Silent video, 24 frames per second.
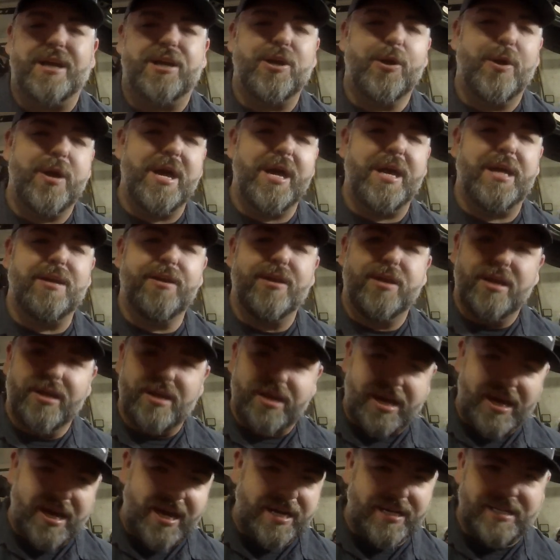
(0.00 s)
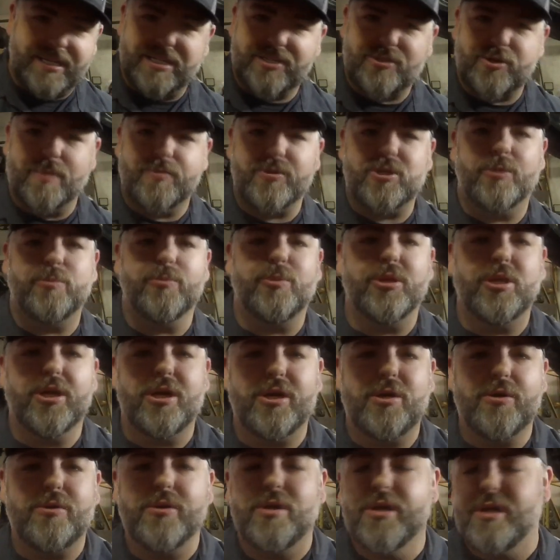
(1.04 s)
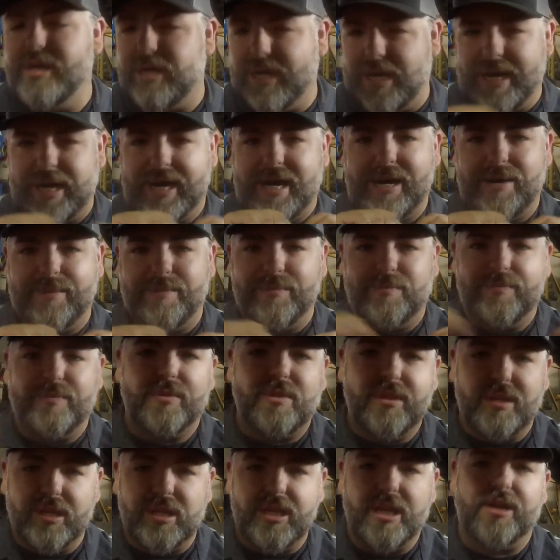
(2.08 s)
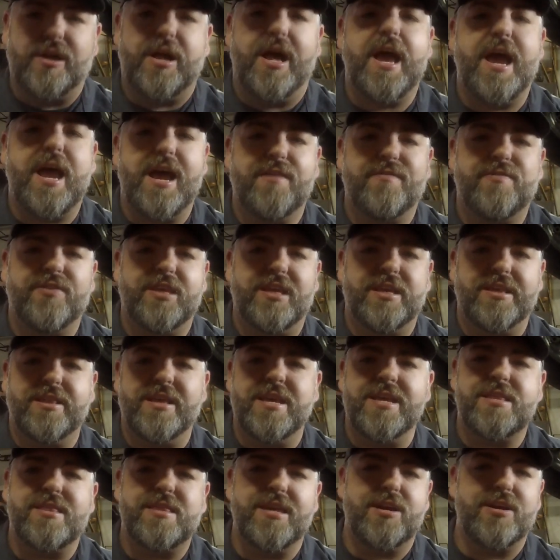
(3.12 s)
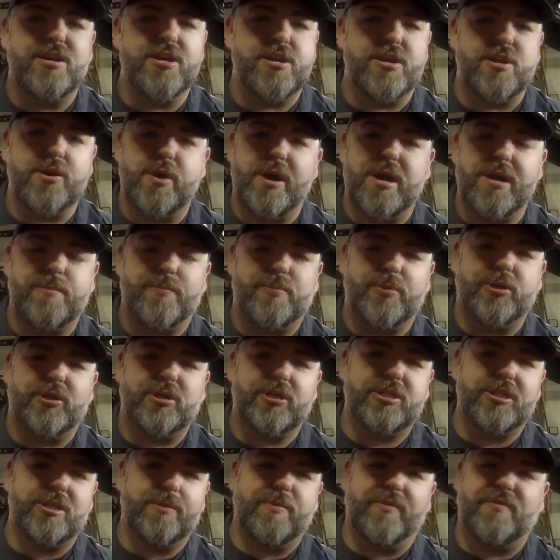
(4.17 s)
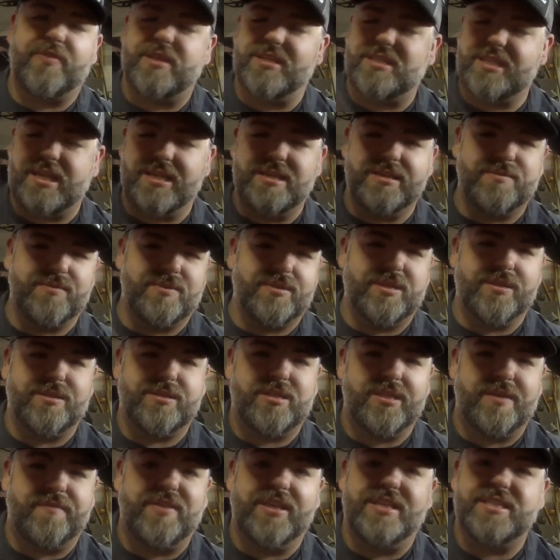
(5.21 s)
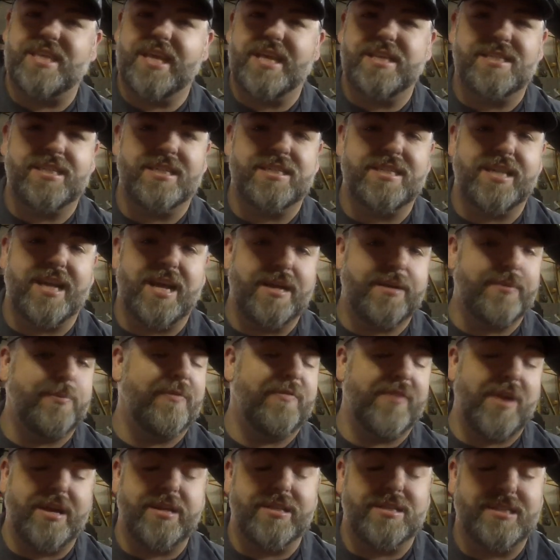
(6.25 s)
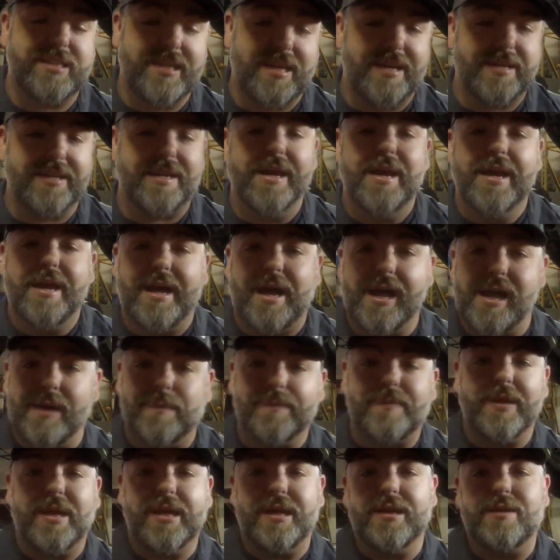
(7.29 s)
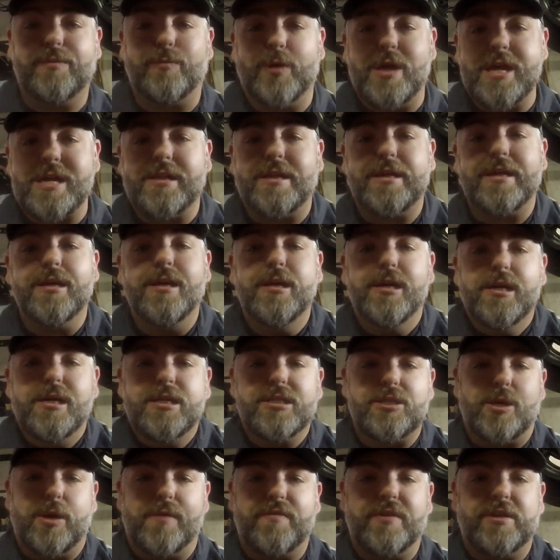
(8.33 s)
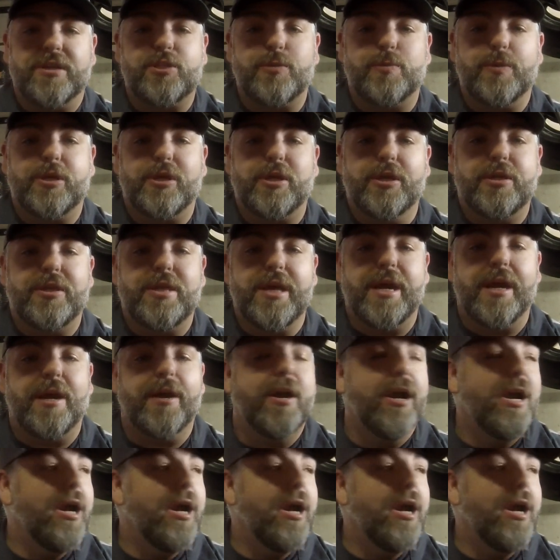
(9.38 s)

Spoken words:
go ahead, description below. It'll have the link there. You can go ahead and purchase them. If they say it's in stock, we've got it in stock. I update it weekly, so everything should be good there.